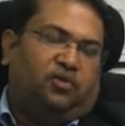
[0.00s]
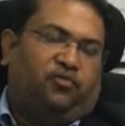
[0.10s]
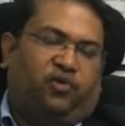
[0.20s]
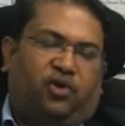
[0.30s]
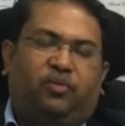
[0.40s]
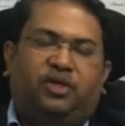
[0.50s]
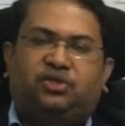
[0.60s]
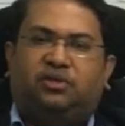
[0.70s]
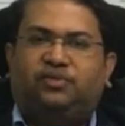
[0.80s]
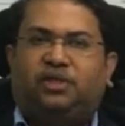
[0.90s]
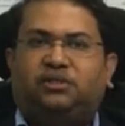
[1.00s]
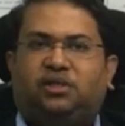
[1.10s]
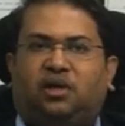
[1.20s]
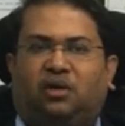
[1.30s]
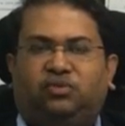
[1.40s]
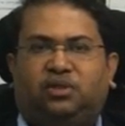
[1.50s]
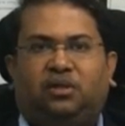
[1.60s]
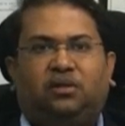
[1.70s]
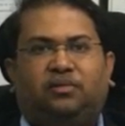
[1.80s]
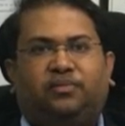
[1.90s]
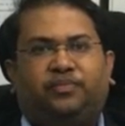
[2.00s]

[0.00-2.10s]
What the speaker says: formulation of GST Council,